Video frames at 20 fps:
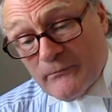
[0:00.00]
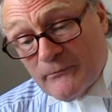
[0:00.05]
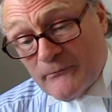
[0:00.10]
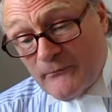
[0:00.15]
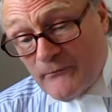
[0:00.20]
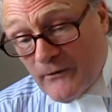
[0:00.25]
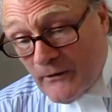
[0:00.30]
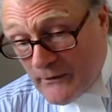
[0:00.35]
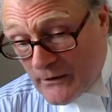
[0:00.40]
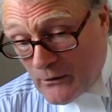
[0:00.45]

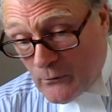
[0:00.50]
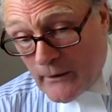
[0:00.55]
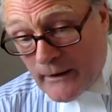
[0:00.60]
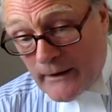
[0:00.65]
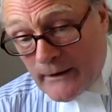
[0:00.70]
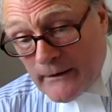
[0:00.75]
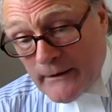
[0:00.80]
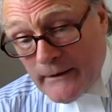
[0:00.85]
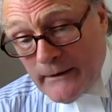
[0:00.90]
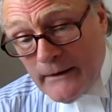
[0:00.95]
very
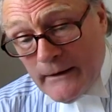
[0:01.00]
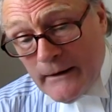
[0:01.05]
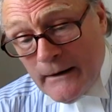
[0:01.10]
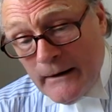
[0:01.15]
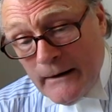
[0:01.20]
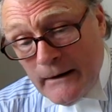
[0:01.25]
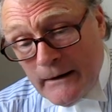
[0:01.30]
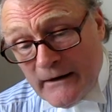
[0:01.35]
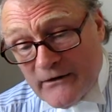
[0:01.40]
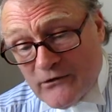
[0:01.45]
quickly.
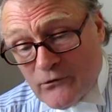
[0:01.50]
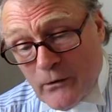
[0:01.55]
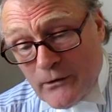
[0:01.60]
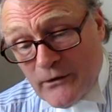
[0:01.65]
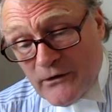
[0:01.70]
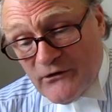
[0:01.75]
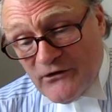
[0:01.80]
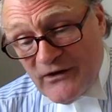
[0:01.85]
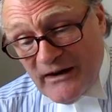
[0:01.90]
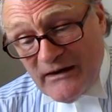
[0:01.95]
It's quite
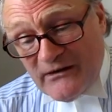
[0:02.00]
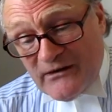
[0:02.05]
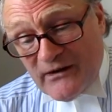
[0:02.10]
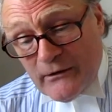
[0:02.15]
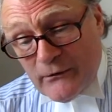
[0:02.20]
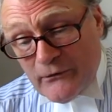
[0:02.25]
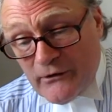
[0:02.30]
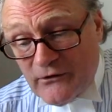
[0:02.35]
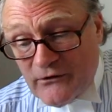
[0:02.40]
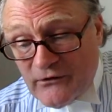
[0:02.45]
a
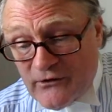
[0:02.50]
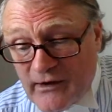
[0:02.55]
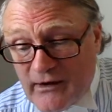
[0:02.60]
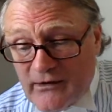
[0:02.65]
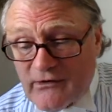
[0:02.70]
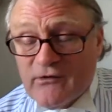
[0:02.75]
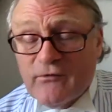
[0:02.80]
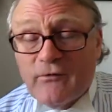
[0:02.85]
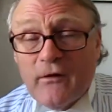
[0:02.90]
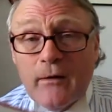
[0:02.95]
detailed
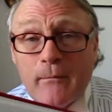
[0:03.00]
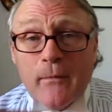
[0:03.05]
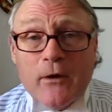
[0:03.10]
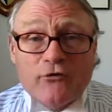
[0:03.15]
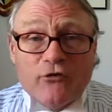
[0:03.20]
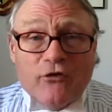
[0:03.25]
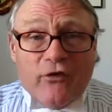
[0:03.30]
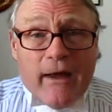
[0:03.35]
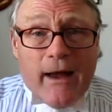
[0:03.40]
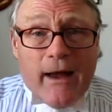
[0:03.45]
index, very much the